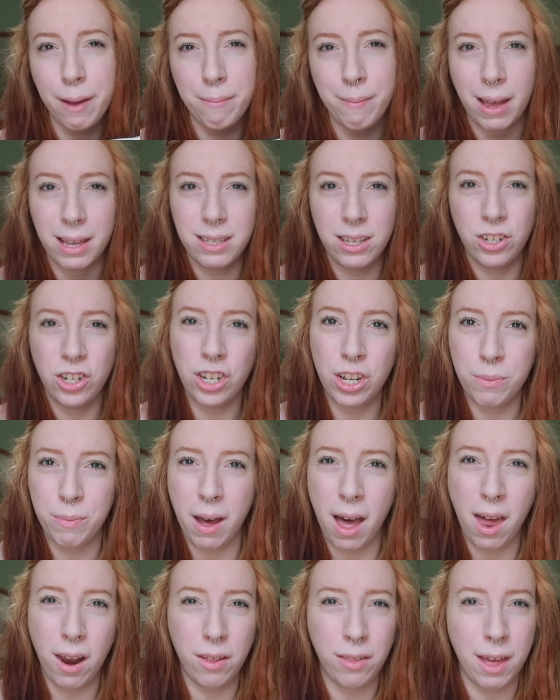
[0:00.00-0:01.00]
a message in the
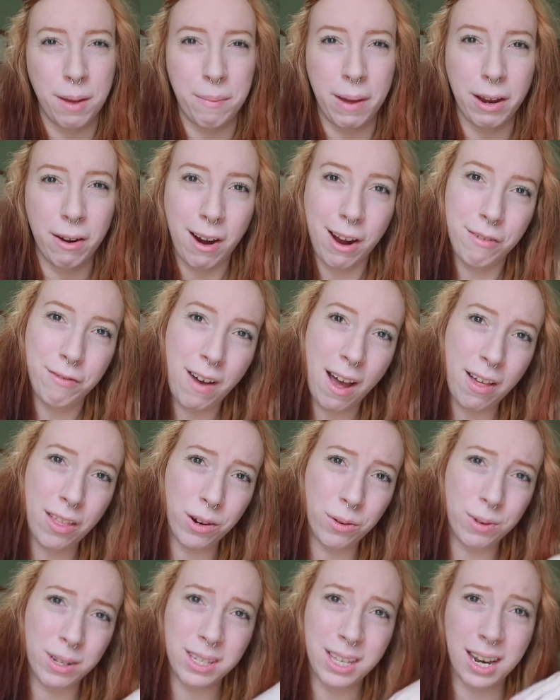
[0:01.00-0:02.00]
bottle that my
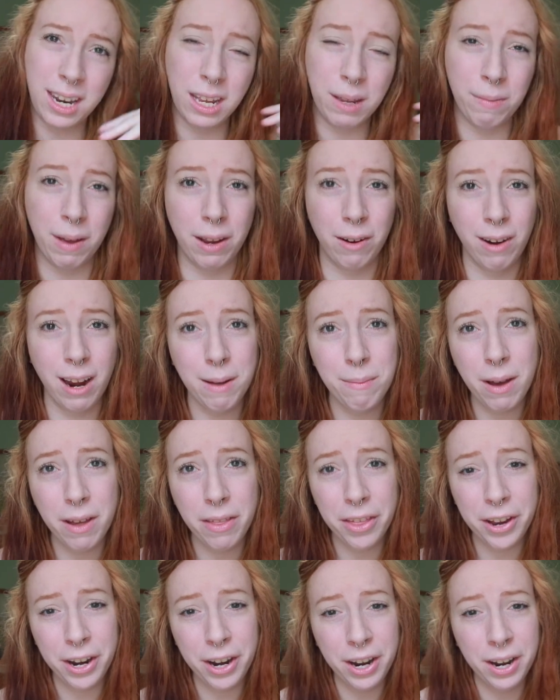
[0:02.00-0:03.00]
grandfather was sending my
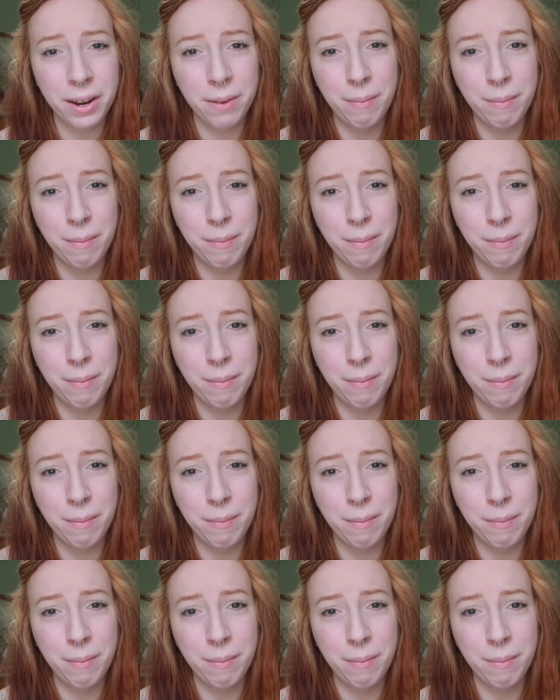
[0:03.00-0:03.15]
grandmother.